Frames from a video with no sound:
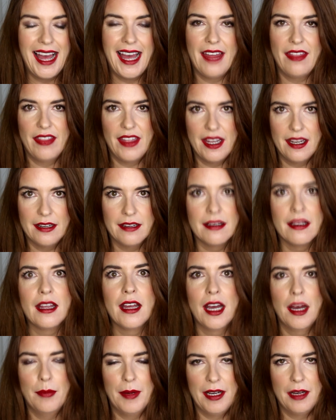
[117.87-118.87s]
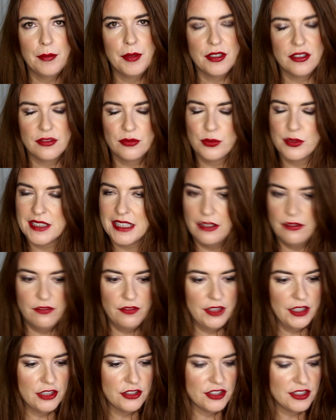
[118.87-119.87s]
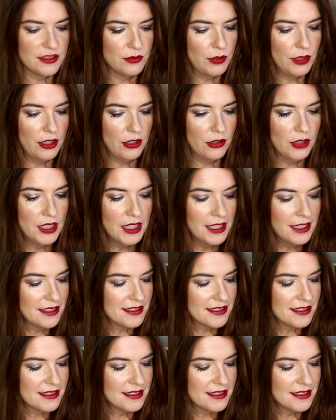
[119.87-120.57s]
and then about a beautiful skin finish as well.